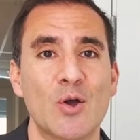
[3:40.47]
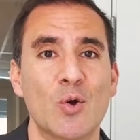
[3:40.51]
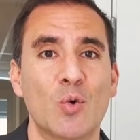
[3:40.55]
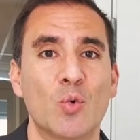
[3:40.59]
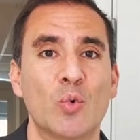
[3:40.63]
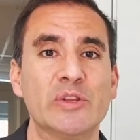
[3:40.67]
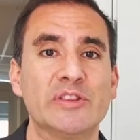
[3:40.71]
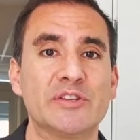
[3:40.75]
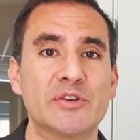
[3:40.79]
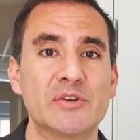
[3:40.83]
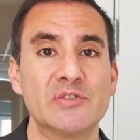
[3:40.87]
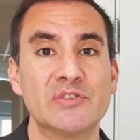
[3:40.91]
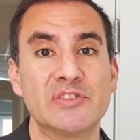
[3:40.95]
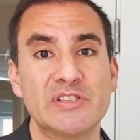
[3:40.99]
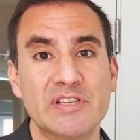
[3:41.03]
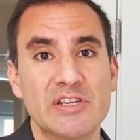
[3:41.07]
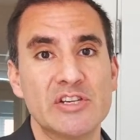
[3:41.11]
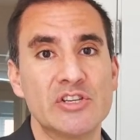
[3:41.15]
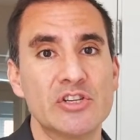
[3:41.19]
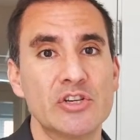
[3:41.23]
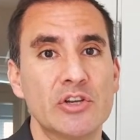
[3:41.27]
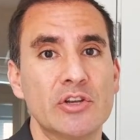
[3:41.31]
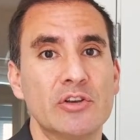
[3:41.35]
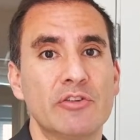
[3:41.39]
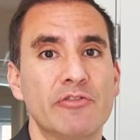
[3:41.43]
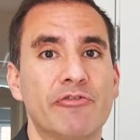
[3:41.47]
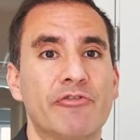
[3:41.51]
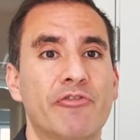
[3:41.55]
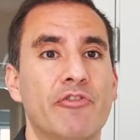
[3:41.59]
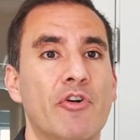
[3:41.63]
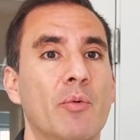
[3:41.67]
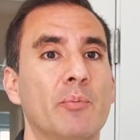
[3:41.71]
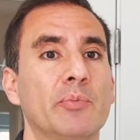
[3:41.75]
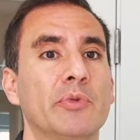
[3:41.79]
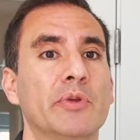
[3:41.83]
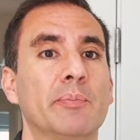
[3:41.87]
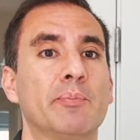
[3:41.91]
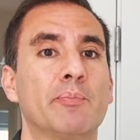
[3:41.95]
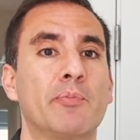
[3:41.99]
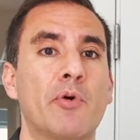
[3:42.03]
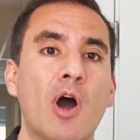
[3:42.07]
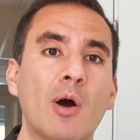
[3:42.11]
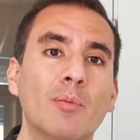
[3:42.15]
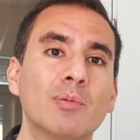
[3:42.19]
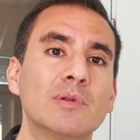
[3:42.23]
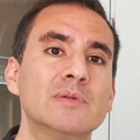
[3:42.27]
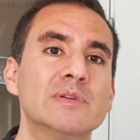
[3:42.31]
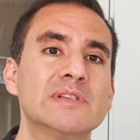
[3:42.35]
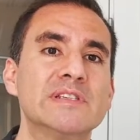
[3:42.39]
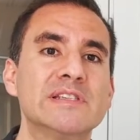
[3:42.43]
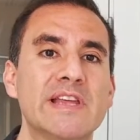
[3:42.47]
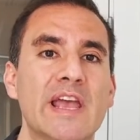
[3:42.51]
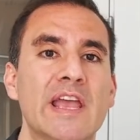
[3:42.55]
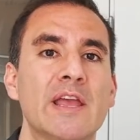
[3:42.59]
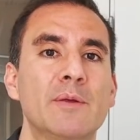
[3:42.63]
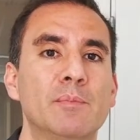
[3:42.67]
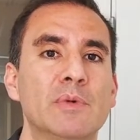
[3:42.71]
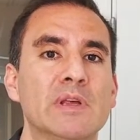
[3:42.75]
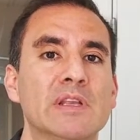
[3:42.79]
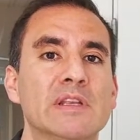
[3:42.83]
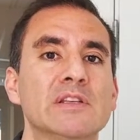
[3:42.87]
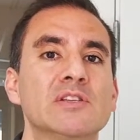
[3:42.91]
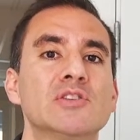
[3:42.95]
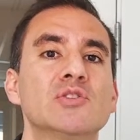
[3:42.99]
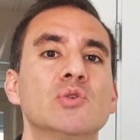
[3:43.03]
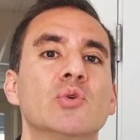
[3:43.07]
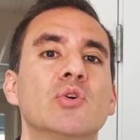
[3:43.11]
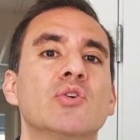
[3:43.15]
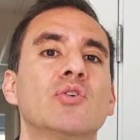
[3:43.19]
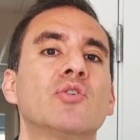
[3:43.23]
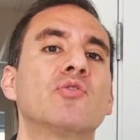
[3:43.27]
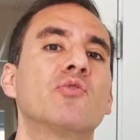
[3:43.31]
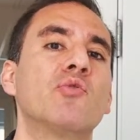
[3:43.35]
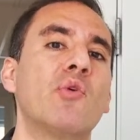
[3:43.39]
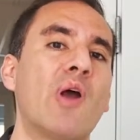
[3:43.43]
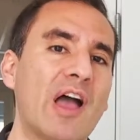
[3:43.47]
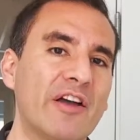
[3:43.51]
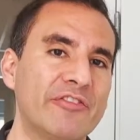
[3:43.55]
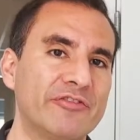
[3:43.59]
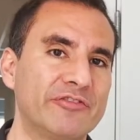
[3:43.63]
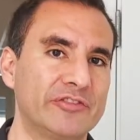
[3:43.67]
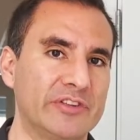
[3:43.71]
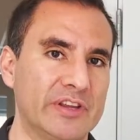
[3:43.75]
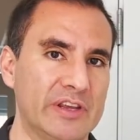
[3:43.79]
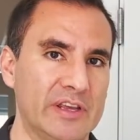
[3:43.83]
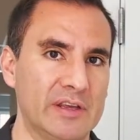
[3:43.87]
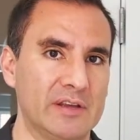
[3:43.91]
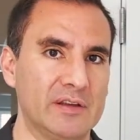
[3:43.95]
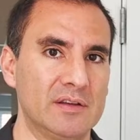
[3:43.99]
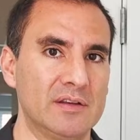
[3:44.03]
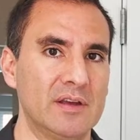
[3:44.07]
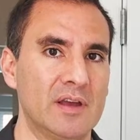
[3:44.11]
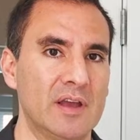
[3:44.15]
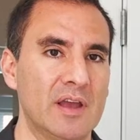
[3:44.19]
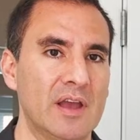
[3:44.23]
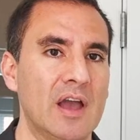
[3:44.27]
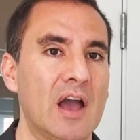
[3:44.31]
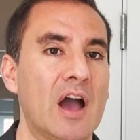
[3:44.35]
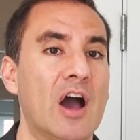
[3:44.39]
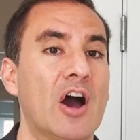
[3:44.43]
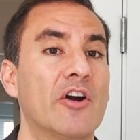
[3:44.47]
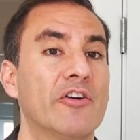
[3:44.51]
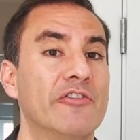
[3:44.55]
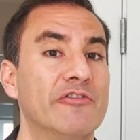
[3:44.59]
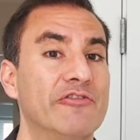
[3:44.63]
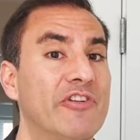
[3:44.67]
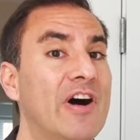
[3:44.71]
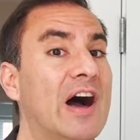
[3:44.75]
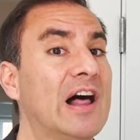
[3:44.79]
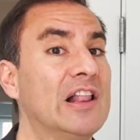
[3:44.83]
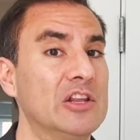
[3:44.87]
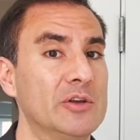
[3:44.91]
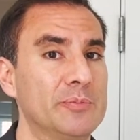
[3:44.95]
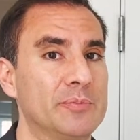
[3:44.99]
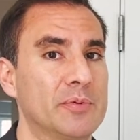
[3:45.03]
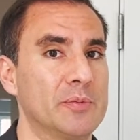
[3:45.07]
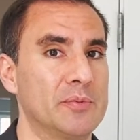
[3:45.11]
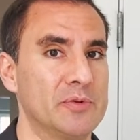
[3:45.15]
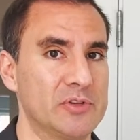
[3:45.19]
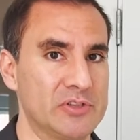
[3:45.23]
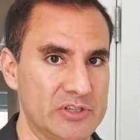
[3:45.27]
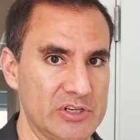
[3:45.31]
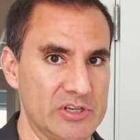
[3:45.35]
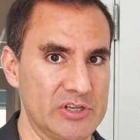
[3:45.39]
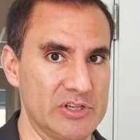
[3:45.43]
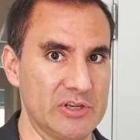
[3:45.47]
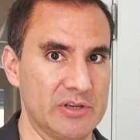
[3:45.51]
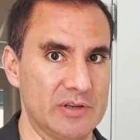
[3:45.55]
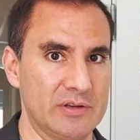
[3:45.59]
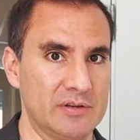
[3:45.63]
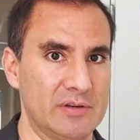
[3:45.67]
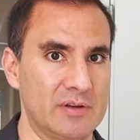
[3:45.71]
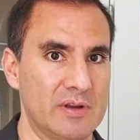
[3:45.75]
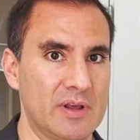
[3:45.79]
we transition from the problem statement to crafting our value proposition.